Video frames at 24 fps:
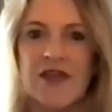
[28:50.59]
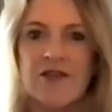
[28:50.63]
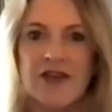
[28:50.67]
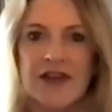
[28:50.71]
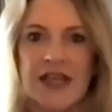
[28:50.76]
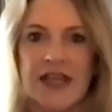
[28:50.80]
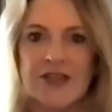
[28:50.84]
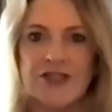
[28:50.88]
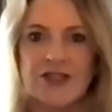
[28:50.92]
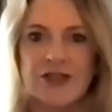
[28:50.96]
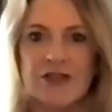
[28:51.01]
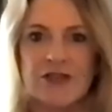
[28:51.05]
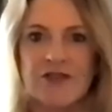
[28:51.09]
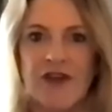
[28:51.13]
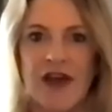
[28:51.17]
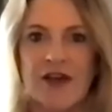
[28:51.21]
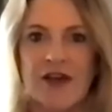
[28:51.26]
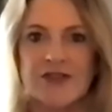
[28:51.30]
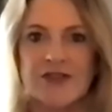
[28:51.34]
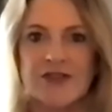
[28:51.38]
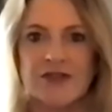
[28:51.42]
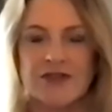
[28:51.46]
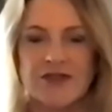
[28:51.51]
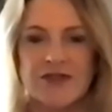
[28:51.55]
financial
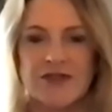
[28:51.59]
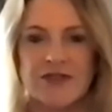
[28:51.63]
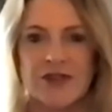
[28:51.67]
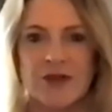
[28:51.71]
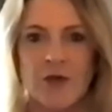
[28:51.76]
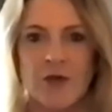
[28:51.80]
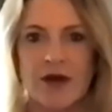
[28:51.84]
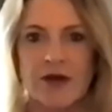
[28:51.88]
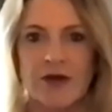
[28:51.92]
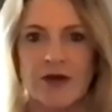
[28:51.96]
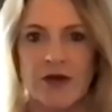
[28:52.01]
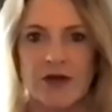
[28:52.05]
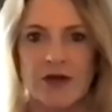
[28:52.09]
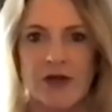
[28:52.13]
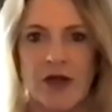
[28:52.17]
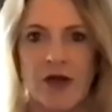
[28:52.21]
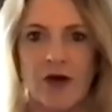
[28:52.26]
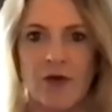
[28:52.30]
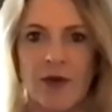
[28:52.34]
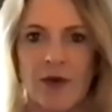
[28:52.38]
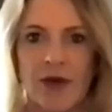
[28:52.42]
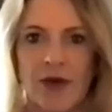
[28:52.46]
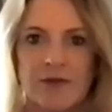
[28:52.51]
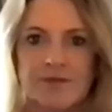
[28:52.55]
advisor in Stillwater,
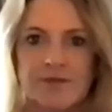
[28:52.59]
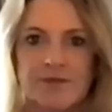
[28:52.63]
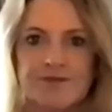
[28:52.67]
Oklahoma.